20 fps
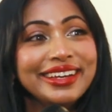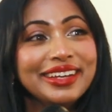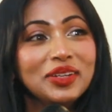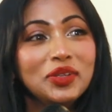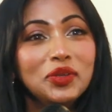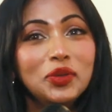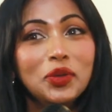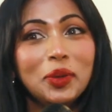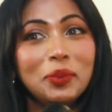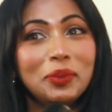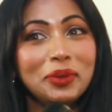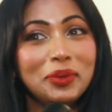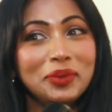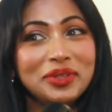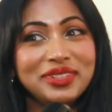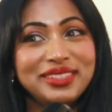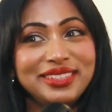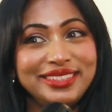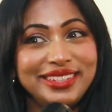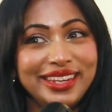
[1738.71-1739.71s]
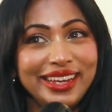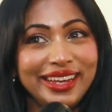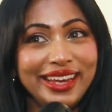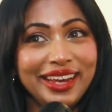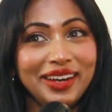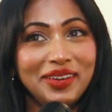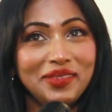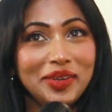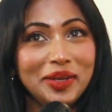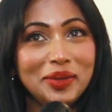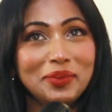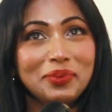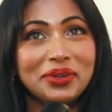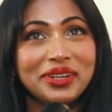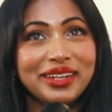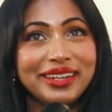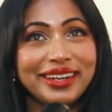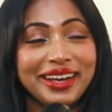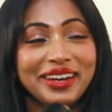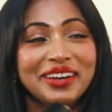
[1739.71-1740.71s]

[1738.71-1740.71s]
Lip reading: Nobody wants to take care of anybody now.